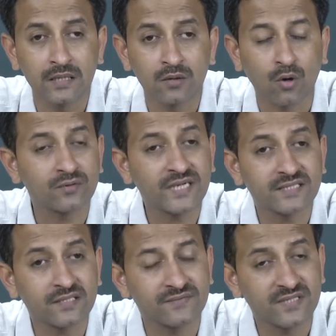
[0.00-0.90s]

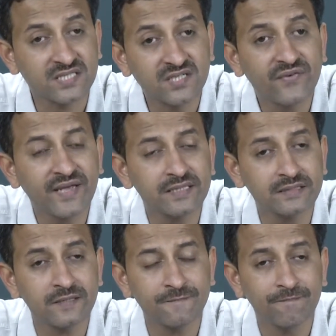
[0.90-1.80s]
context of
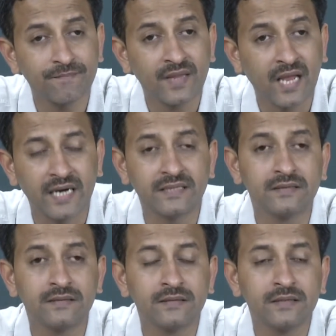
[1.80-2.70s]
justification
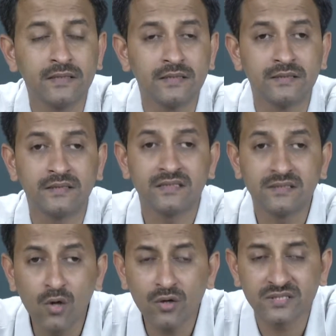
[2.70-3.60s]
and does
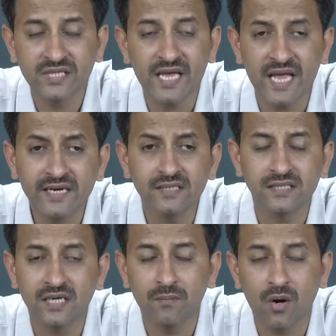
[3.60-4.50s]
not say
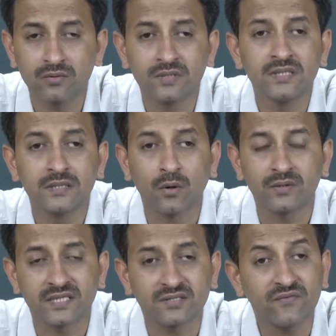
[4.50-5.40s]
anything about
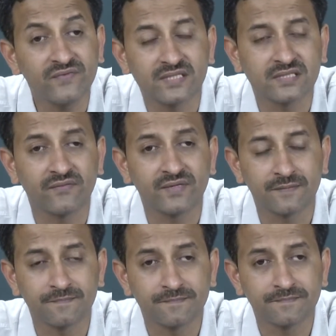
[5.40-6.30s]
context of discovery,
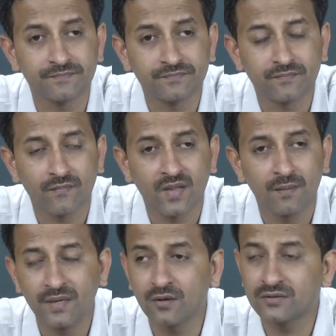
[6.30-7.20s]

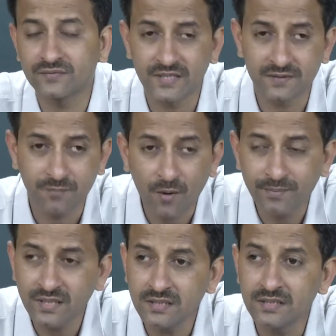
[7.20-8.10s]
because for
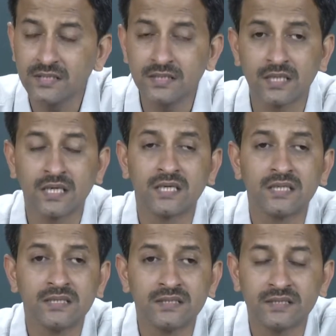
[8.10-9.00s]
Popper
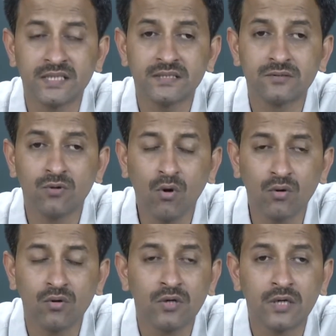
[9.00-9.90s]
there is
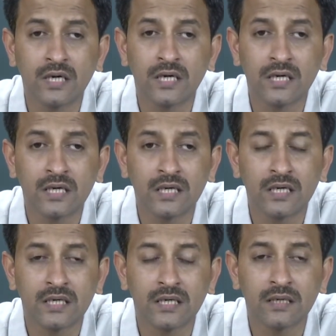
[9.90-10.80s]
no
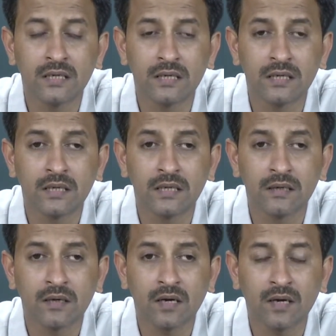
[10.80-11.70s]

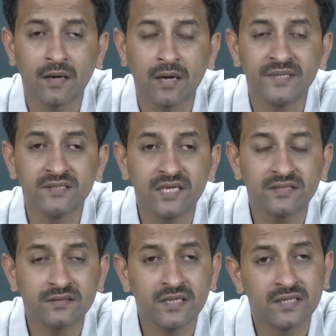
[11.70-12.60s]
I mean
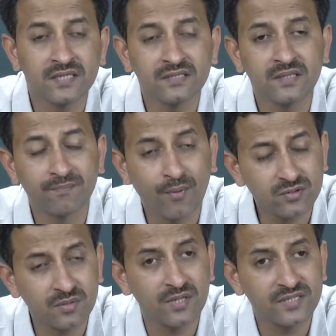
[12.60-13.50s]
it is
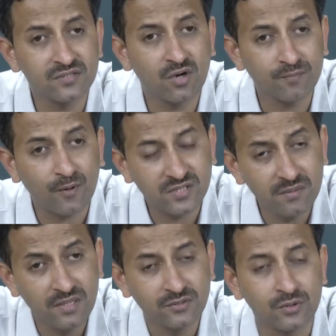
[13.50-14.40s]
impossible, it is not
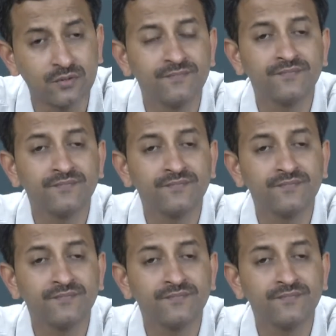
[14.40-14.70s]
possible to